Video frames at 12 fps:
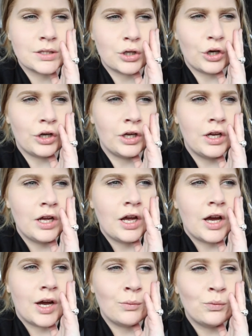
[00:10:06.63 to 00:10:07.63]
So
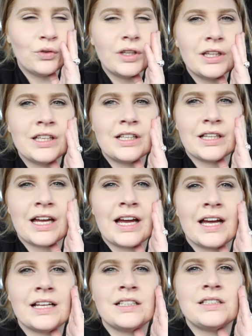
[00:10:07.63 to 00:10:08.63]
I'm really
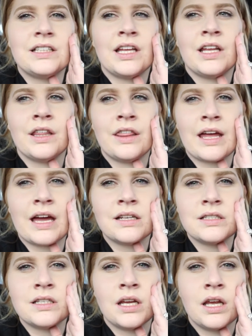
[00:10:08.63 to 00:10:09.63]
glad
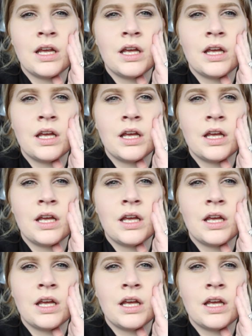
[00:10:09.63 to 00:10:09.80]
that